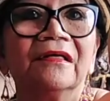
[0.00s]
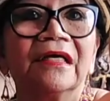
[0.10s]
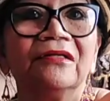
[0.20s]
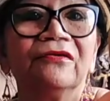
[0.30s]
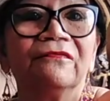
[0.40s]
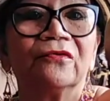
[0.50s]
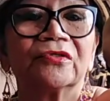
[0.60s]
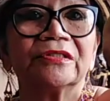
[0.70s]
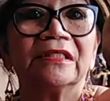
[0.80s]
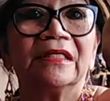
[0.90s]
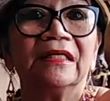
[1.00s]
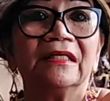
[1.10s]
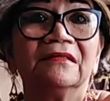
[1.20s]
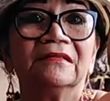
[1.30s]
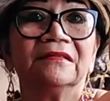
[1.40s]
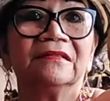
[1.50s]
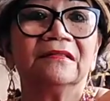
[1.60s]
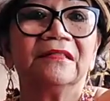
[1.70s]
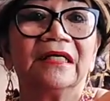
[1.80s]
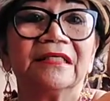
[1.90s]
Can you focus that, darling?
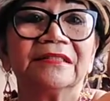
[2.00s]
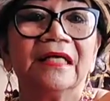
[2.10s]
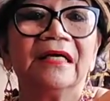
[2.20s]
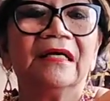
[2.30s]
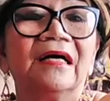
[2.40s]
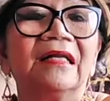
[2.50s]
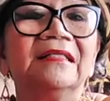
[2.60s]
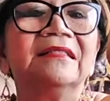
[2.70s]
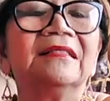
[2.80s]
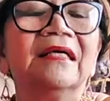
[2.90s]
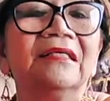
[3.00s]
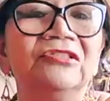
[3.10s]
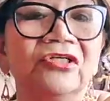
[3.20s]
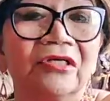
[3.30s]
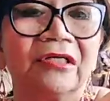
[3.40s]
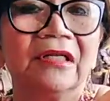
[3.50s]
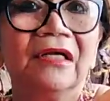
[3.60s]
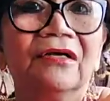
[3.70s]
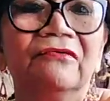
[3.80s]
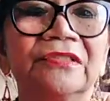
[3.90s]
That's a little angel
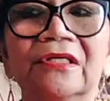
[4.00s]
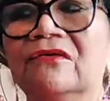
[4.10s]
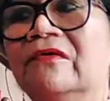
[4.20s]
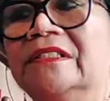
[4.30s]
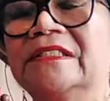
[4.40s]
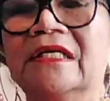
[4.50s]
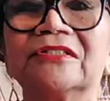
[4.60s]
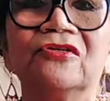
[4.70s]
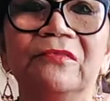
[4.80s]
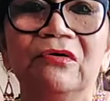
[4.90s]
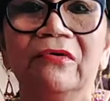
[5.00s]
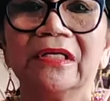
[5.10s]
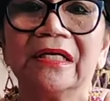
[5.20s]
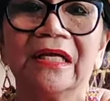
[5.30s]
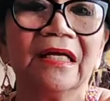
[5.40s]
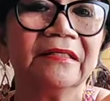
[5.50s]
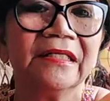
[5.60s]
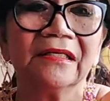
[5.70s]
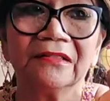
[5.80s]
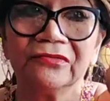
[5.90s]
which is always next to me when I
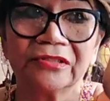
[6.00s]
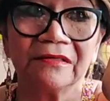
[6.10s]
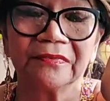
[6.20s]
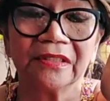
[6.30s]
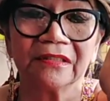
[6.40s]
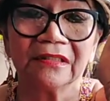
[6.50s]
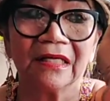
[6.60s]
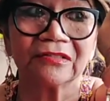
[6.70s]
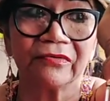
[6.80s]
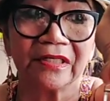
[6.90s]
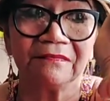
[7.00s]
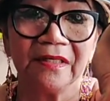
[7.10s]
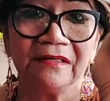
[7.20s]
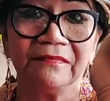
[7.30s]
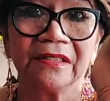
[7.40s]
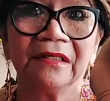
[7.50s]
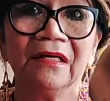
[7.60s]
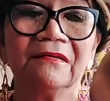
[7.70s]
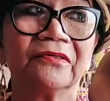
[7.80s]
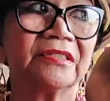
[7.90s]
do something. That's what I believe in,
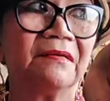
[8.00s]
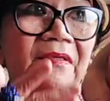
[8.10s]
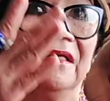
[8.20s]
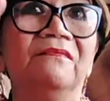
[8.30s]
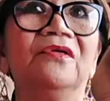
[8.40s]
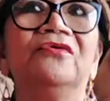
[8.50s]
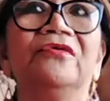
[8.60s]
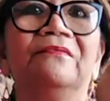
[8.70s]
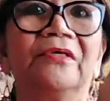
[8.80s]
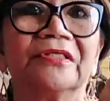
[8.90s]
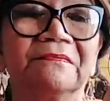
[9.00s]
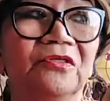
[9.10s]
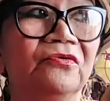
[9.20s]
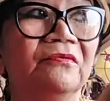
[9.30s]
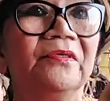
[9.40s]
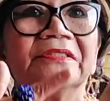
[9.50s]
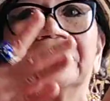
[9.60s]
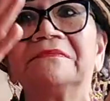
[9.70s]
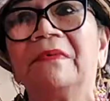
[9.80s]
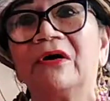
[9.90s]
because I believe in universe. Universe
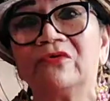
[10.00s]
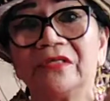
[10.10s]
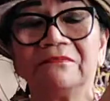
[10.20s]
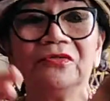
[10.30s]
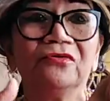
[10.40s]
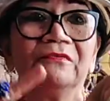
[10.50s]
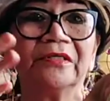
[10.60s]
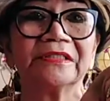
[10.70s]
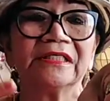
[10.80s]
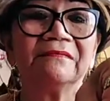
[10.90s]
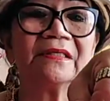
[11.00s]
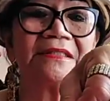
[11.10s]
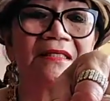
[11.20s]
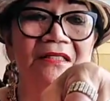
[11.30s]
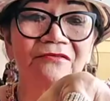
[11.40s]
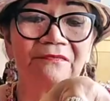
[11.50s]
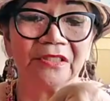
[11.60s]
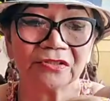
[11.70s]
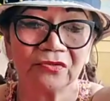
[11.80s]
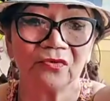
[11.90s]
is power. Universe give us a lot of
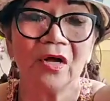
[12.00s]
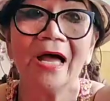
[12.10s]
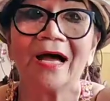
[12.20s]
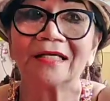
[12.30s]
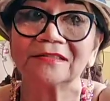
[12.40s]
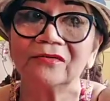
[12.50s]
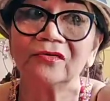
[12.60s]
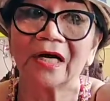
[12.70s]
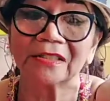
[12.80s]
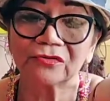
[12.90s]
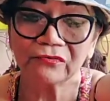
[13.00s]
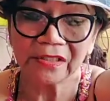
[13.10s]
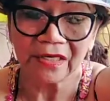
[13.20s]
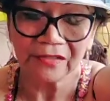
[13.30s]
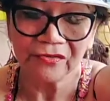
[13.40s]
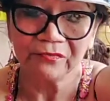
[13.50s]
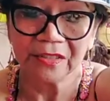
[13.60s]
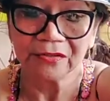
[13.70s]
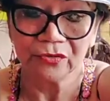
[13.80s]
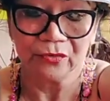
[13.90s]
things to do as long as we are
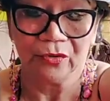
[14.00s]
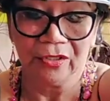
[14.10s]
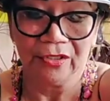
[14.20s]
human too.